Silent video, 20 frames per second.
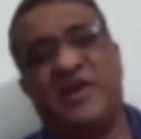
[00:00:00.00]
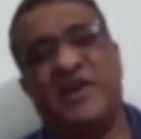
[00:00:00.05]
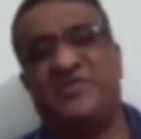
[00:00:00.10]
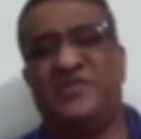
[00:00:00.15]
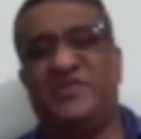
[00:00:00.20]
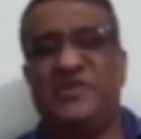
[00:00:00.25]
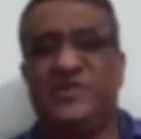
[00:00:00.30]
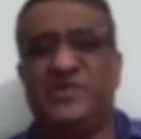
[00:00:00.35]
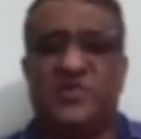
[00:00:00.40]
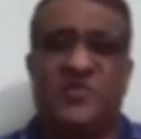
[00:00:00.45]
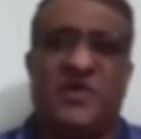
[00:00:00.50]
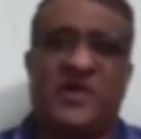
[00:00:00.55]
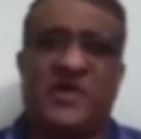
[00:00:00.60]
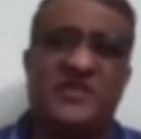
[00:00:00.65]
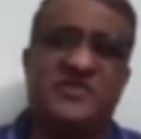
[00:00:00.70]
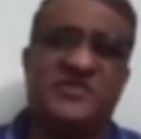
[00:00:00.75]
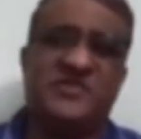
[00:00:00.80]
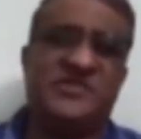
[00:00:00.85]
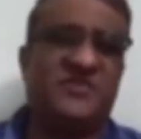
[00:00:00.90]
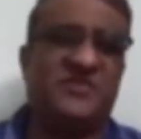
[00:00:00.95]
what is
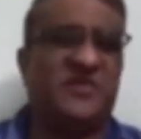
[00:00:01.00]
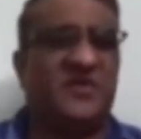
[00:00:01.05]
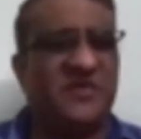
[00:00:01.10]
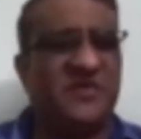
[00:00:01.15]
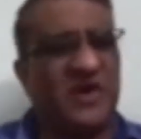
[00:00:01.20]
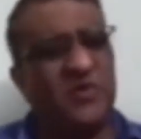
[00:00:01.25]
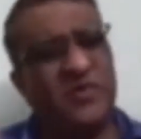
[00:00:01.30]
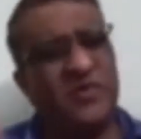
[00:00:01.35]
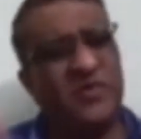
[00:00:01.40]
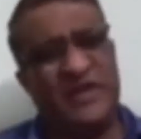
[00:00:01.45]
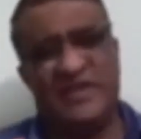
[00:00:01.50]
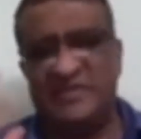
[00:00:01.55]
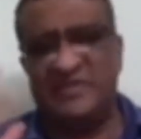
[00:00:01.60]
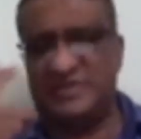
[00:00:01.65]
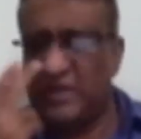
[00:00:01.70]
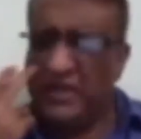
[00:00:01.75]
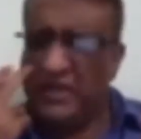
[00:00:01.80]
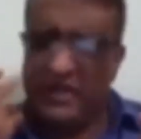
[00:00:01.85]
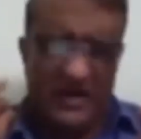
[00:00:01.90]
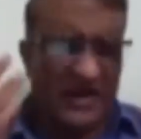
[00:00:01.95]
new, what is how
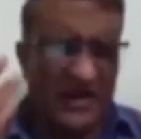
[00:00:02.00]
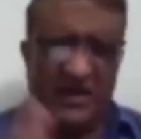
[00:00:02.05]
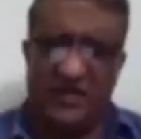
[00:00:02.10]
it is.